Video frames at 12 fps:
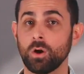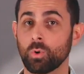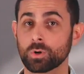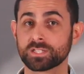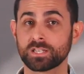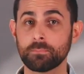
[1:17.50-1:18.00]

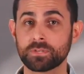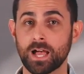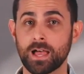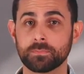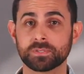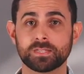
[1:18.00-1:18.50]
Or
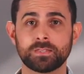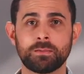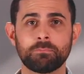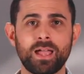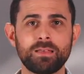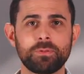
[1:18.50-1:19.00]
sometimes, they
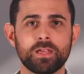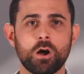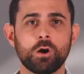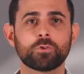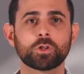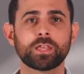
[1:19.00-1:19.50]
might be
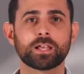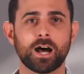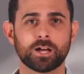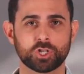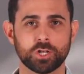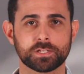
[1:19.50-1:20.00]
overly
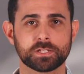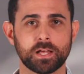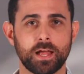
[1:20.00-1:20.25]
cautious